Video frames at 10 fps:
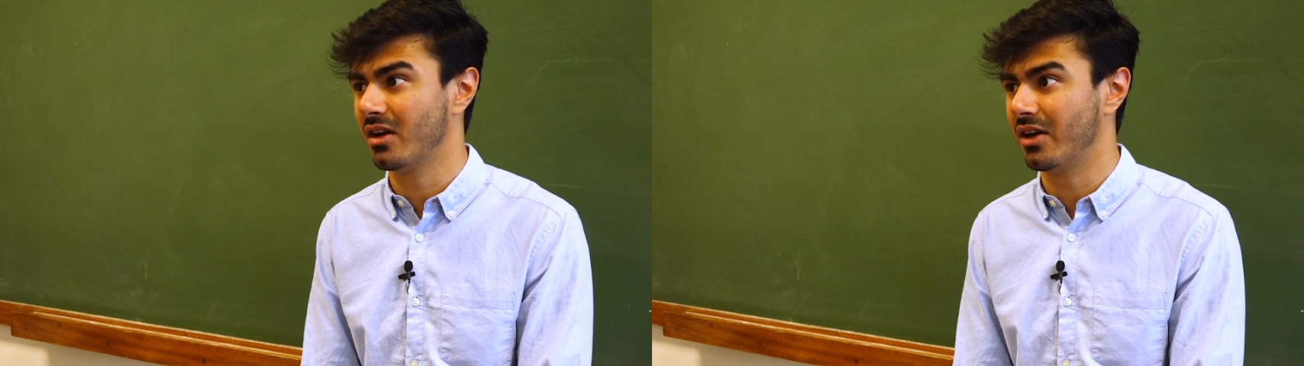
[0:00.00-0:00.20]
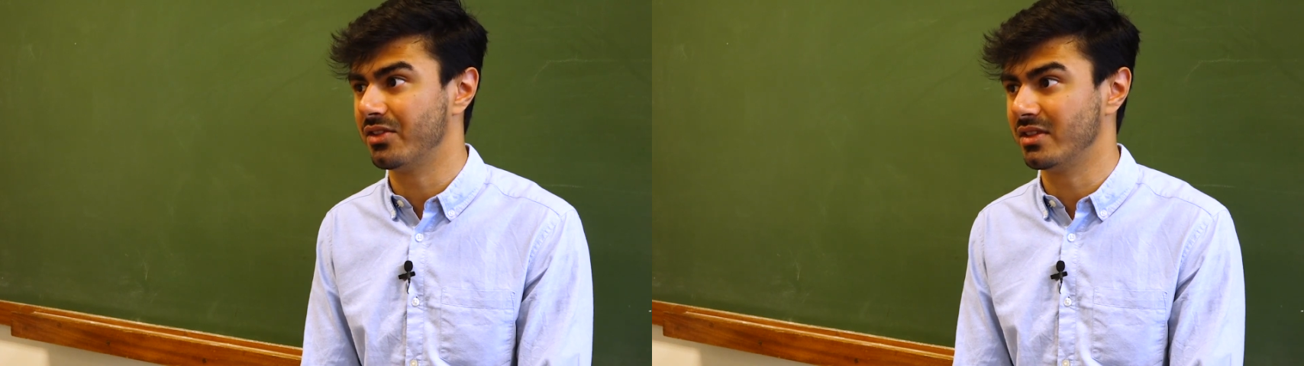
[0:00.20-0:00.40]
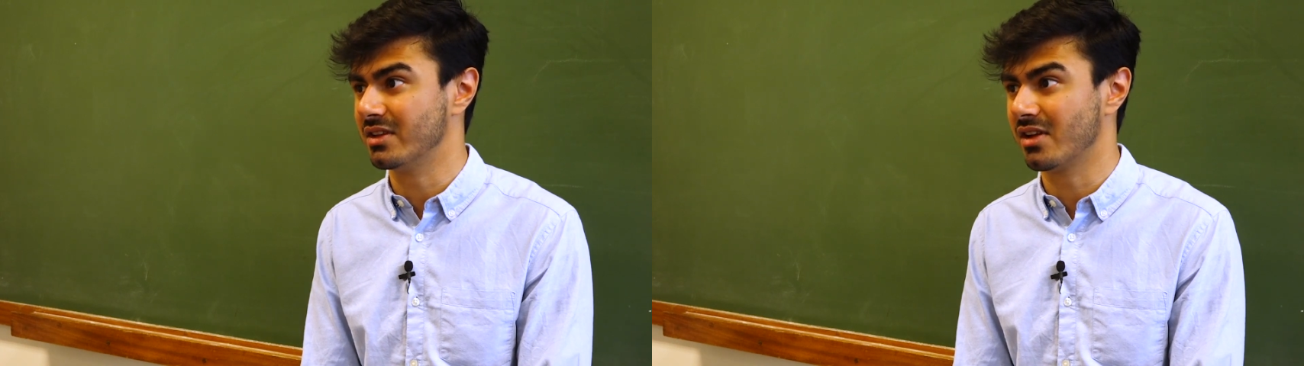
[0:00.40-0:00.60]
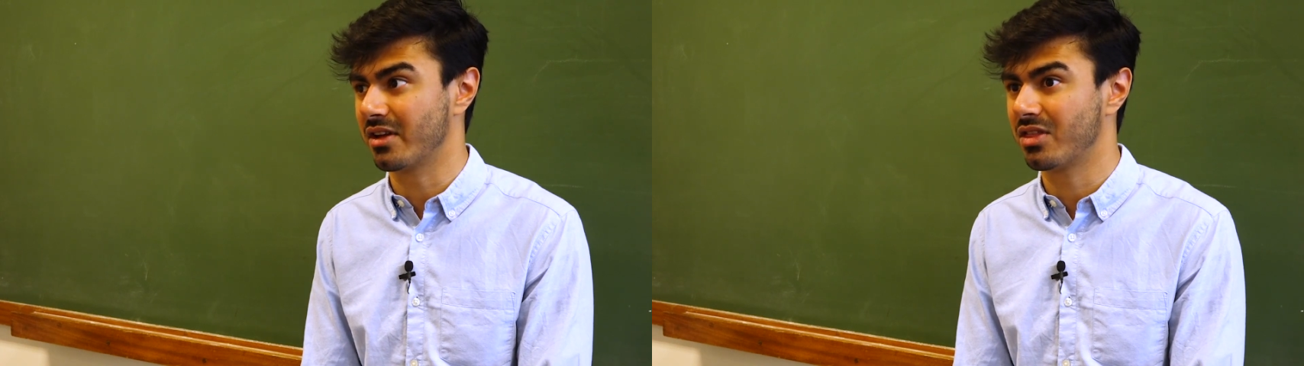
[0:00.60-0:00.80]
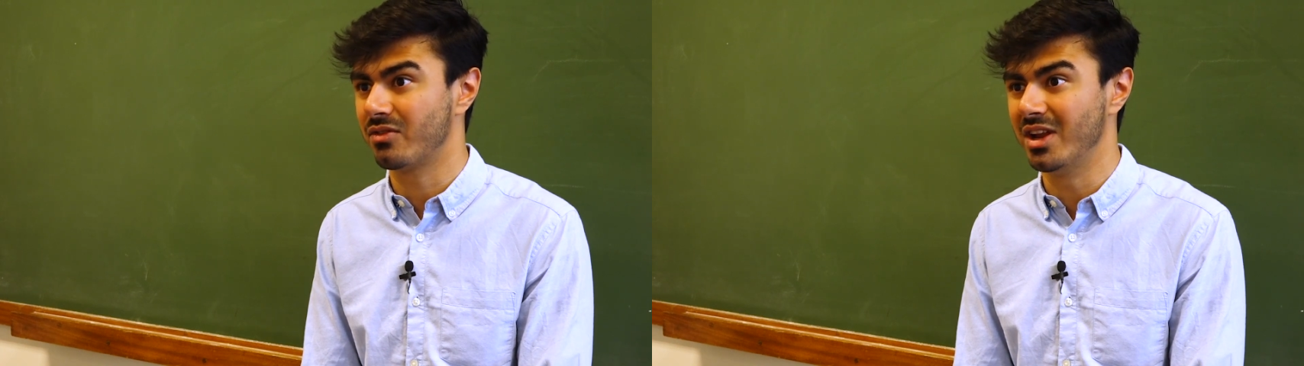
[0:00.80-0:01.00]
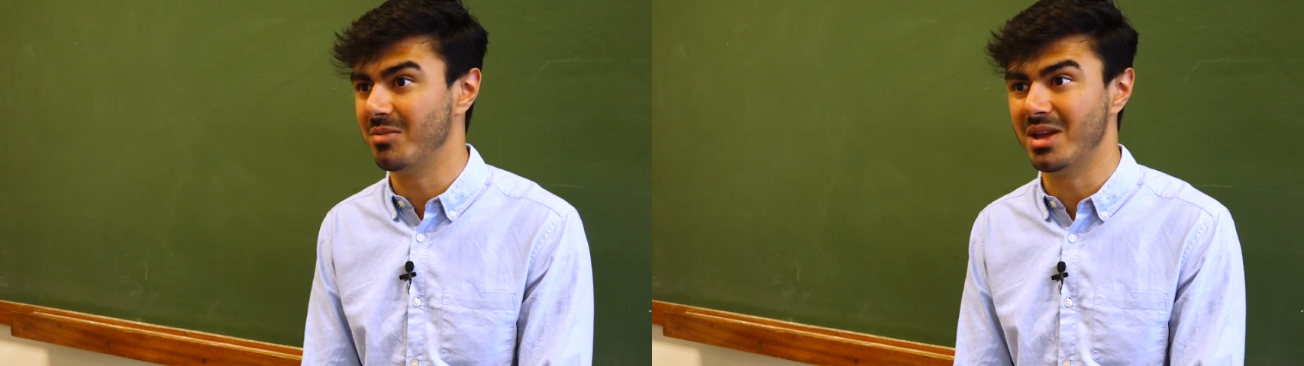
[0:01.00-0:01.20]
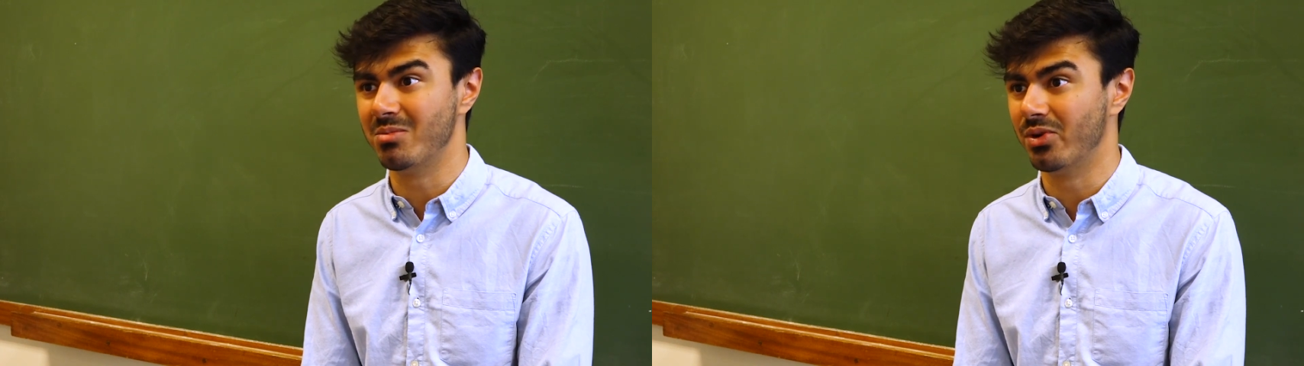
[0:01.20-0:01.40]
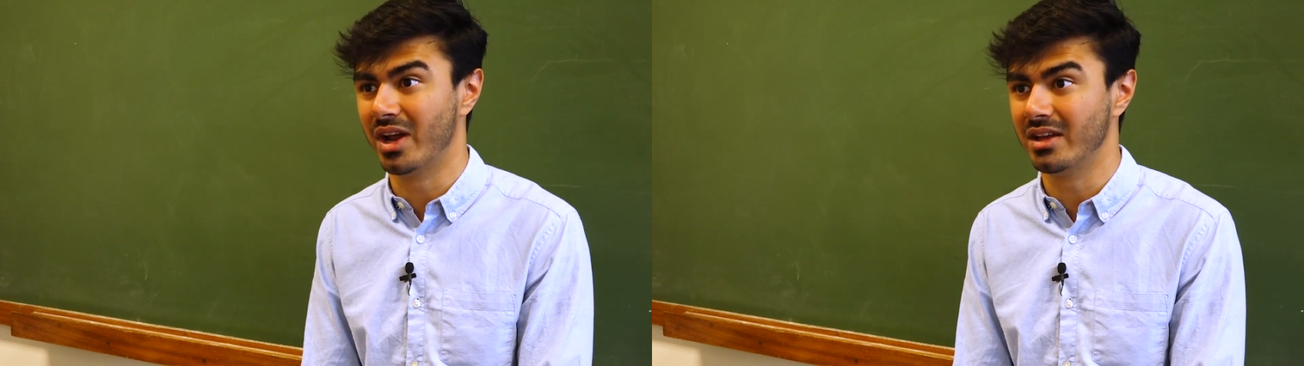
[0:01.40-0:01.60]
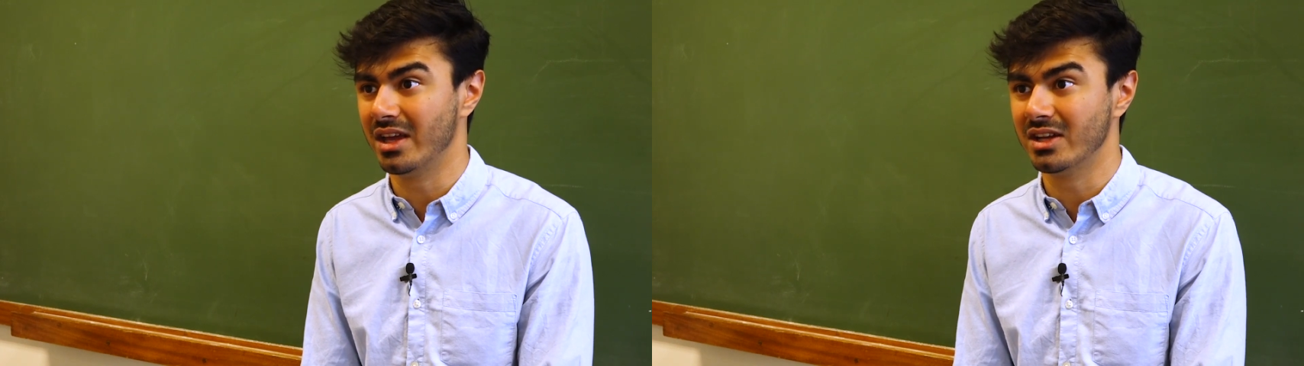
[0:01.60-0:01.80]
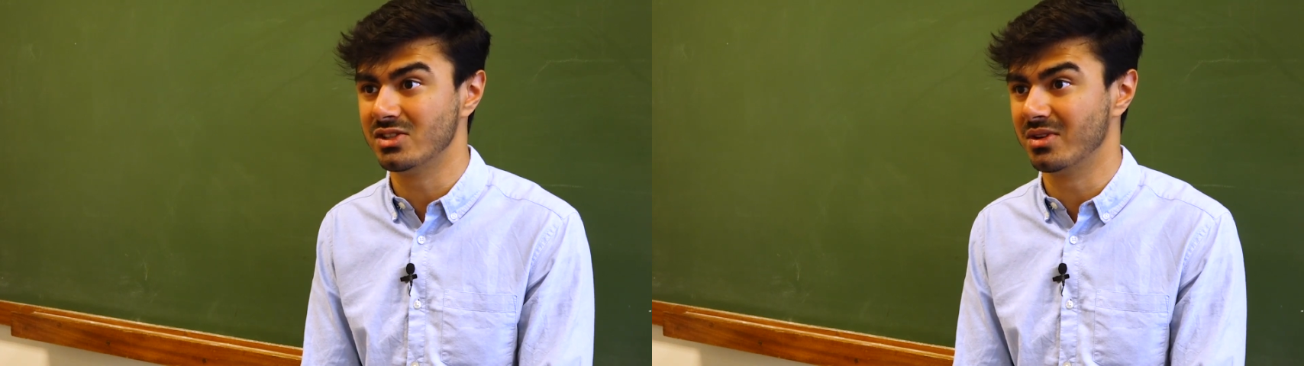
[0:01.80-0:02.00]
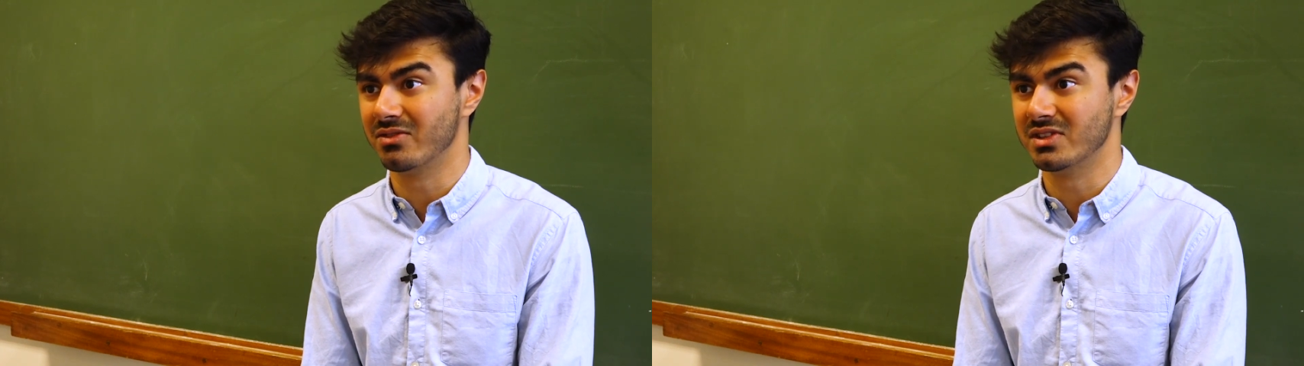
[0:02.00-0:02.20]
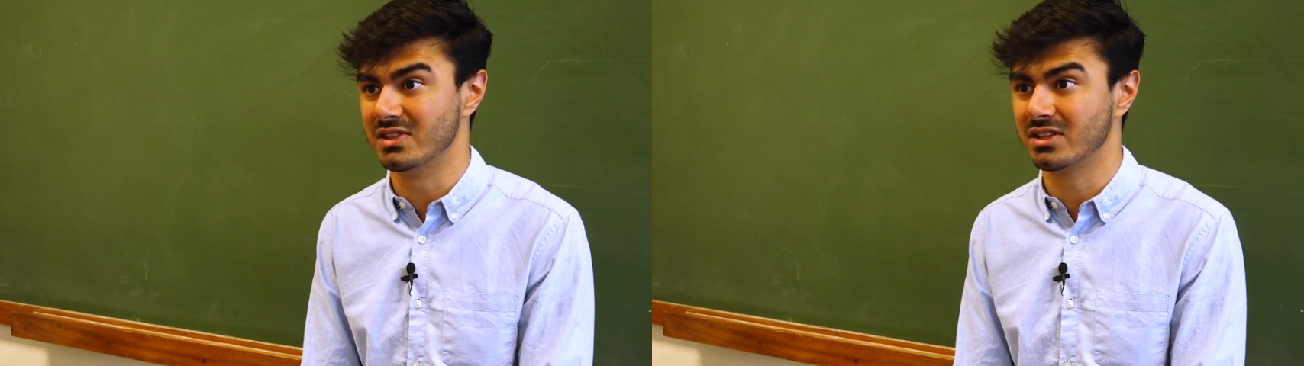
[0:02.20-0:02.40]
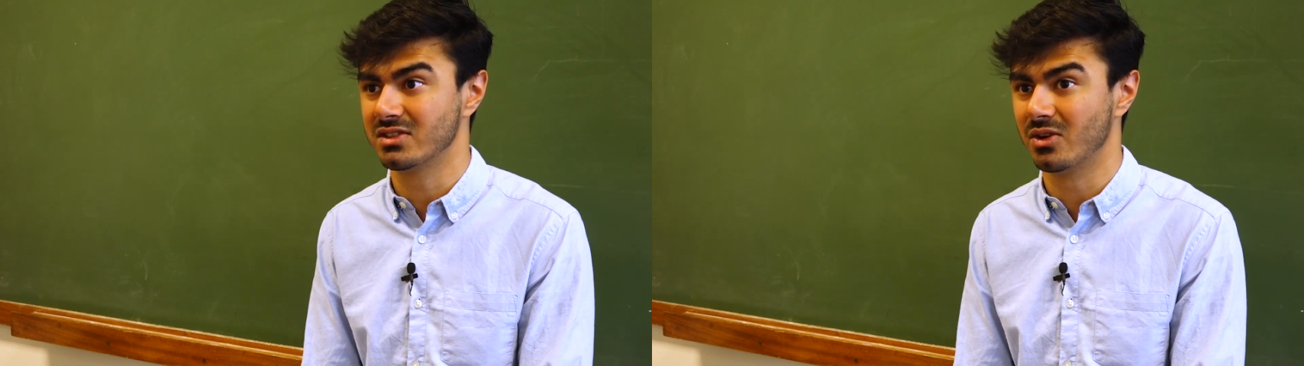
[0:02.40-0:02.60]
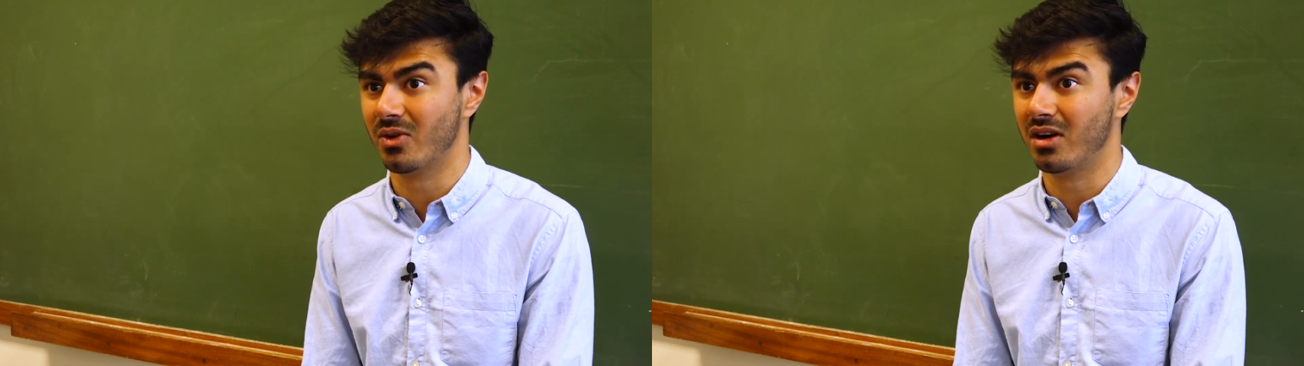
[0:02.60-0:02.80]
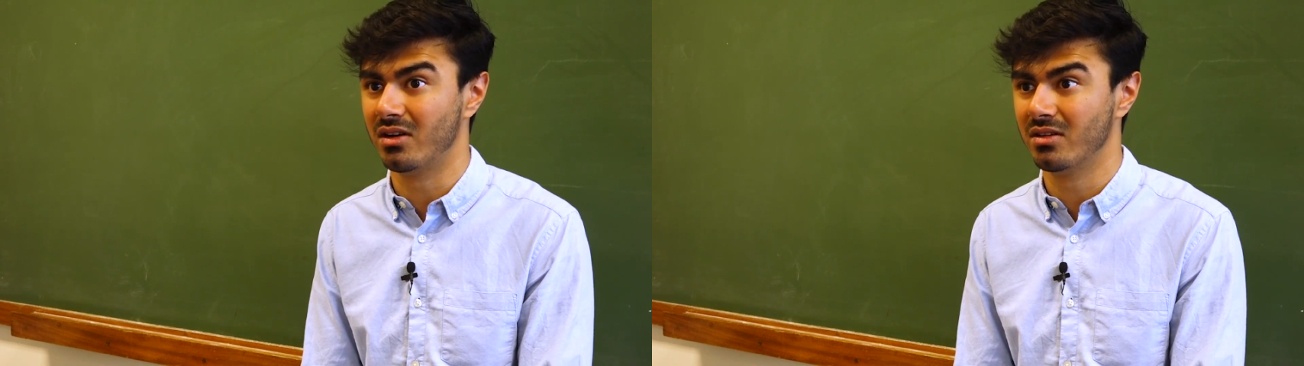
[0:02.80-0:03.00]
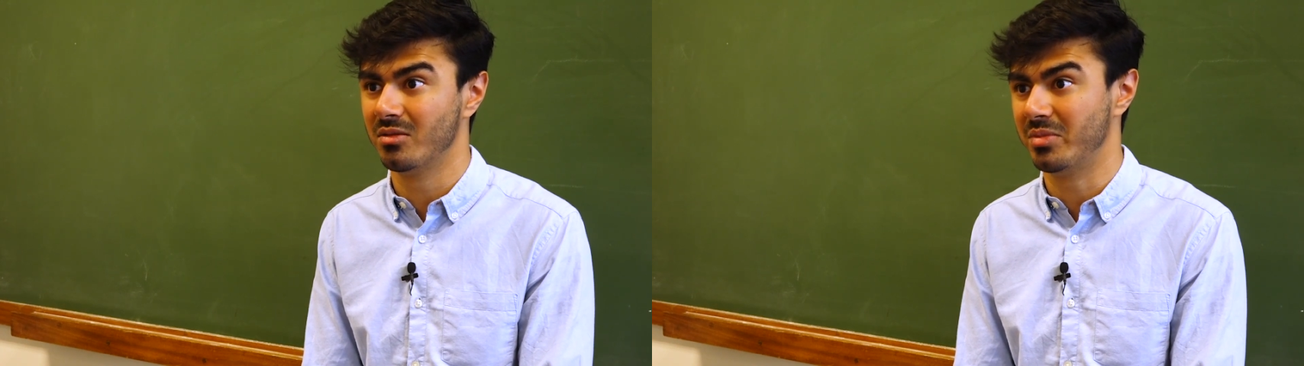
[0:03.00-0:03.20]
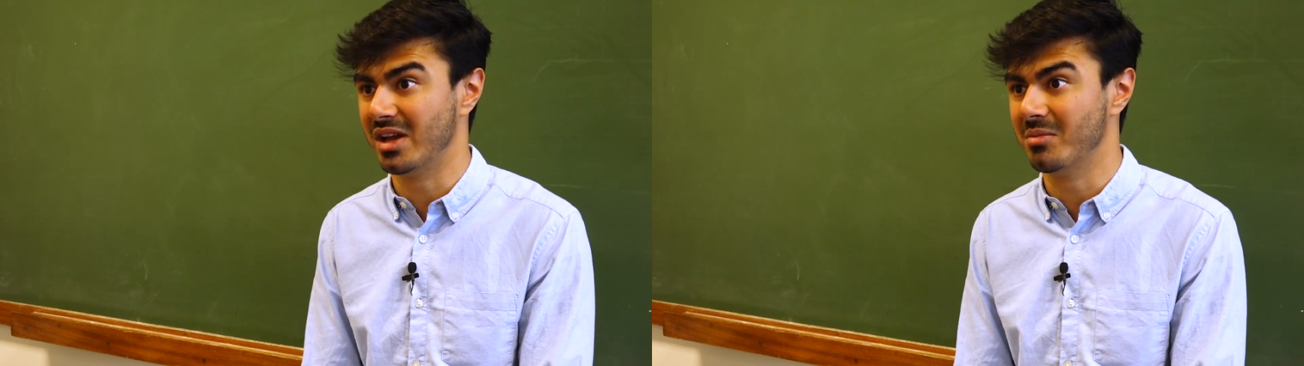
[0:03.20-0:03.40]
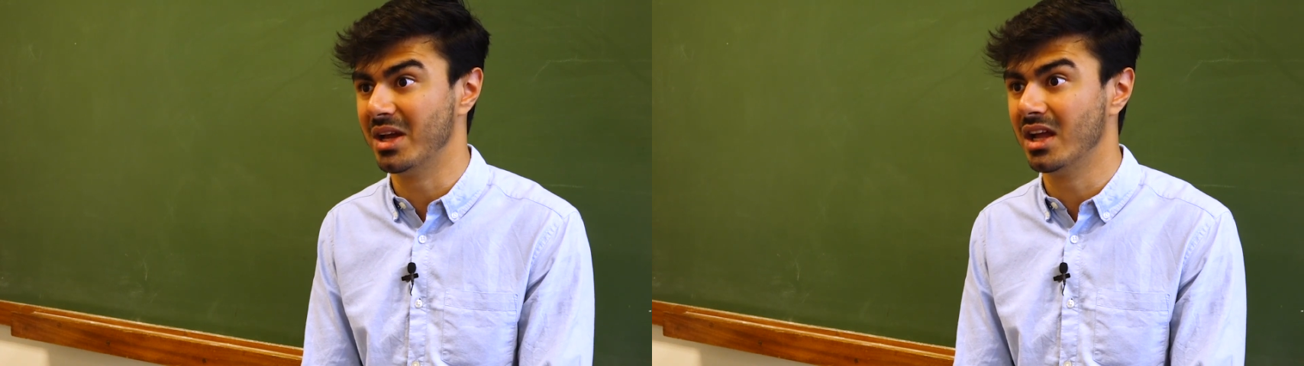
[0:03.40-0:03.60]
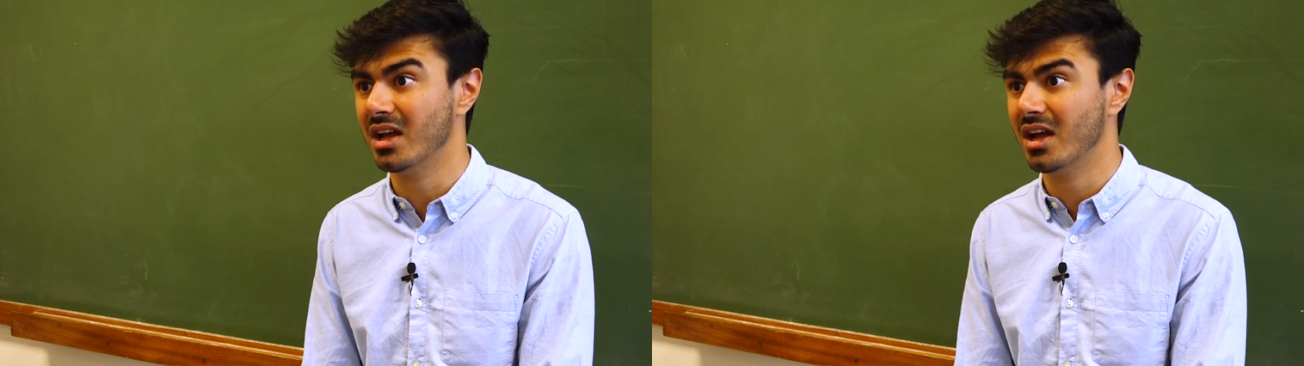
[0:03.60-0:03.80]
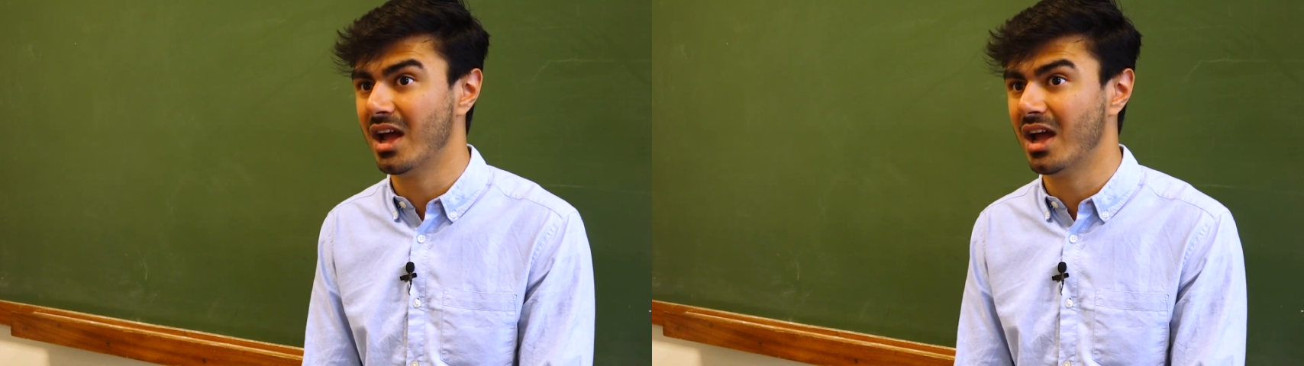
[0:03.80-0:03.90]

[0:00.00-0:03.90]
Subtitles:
I think there's like 3 people in our year doing physics who are BME.